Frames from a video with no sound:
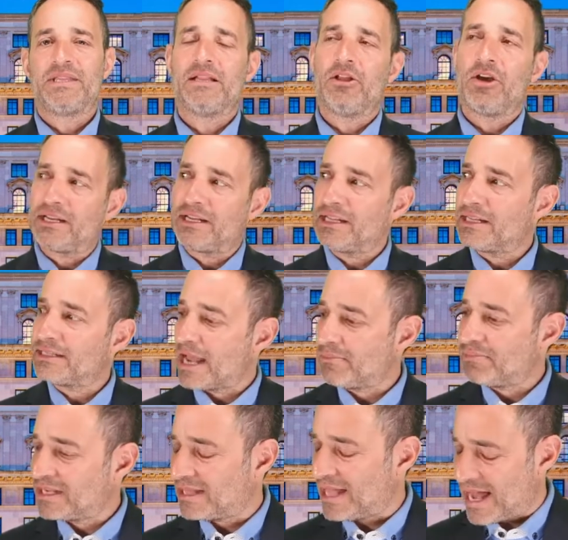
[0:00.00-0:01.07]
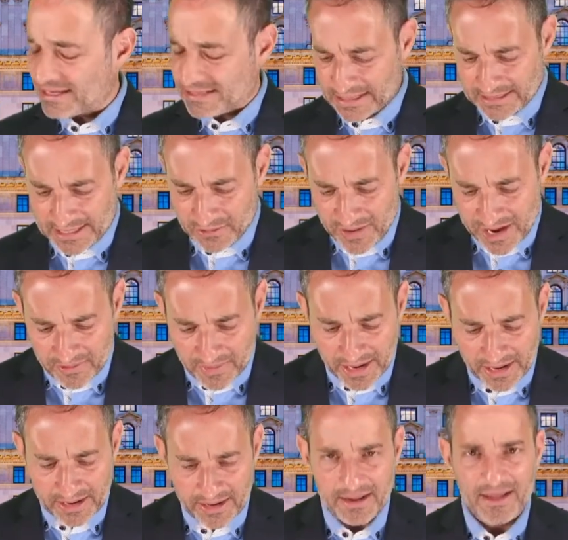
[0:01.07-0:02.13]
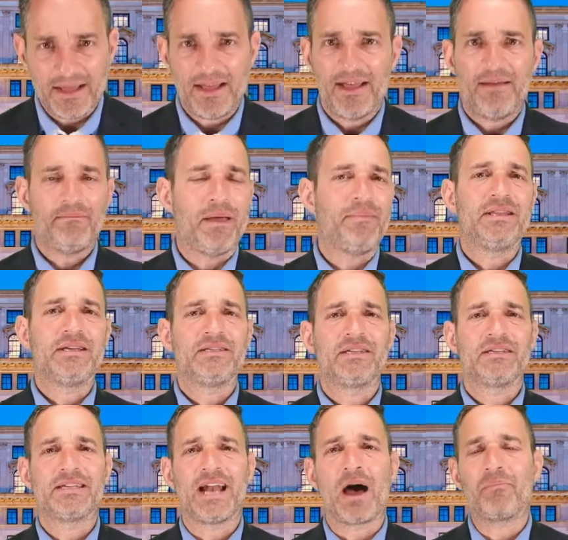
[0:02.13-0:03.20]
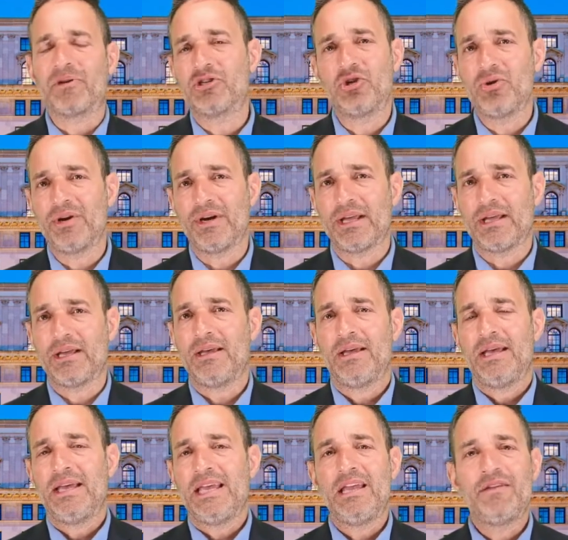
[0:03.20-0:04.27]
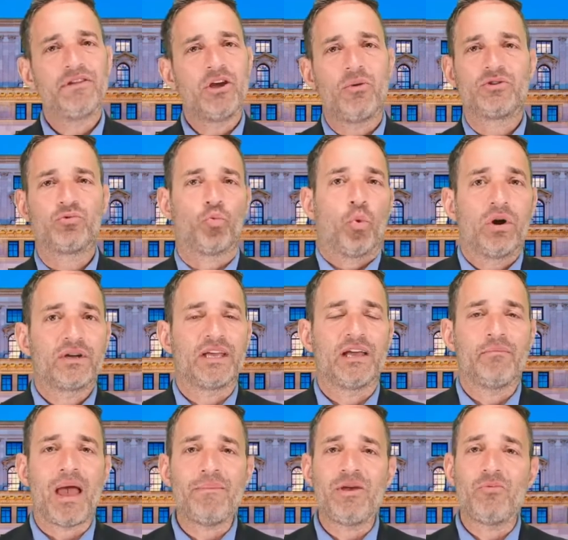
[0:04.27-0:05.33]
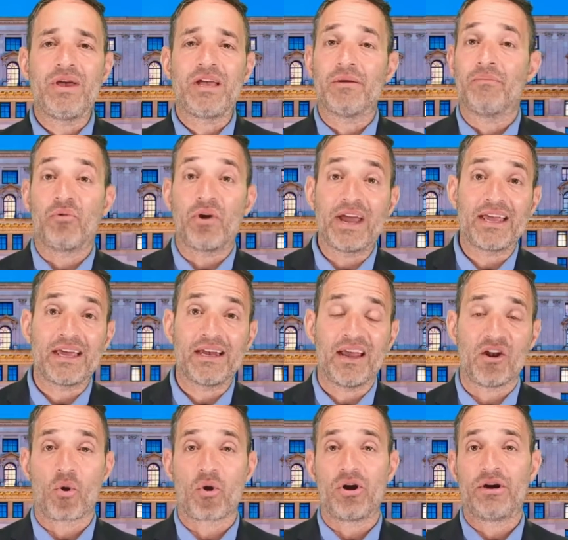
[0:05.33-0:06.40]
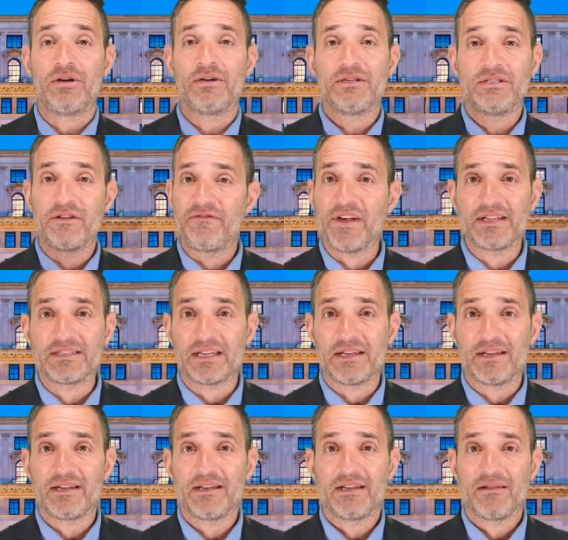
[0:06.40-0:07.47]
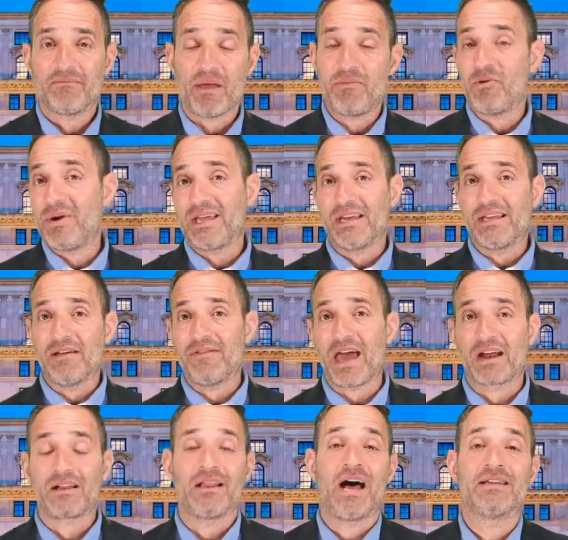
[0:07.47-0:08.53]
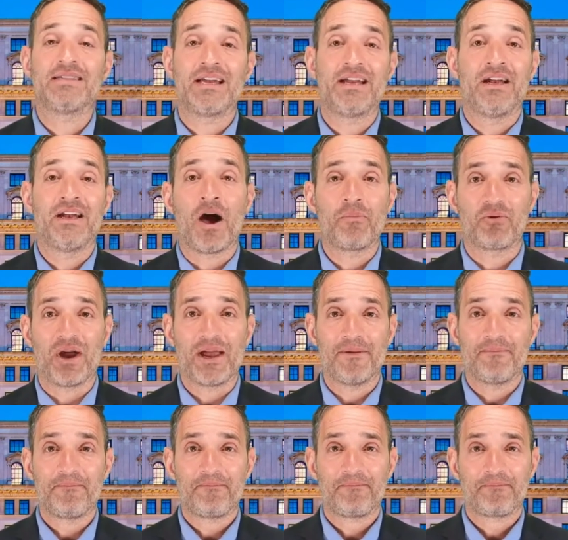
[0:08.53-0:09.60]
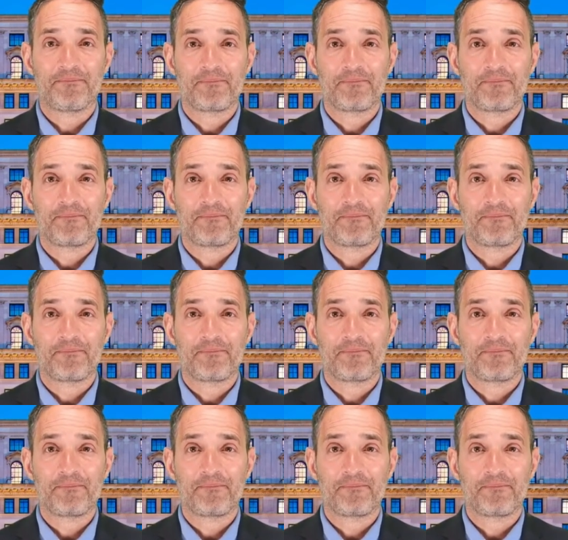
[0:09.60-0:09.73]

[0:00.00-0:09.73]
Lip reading: But they looked at this empty closet and said, wait a minute, maybe this is an opportunity. Even though it's working, maybe we can break it in order to fix it. Maybe we can give that closet an upgrade.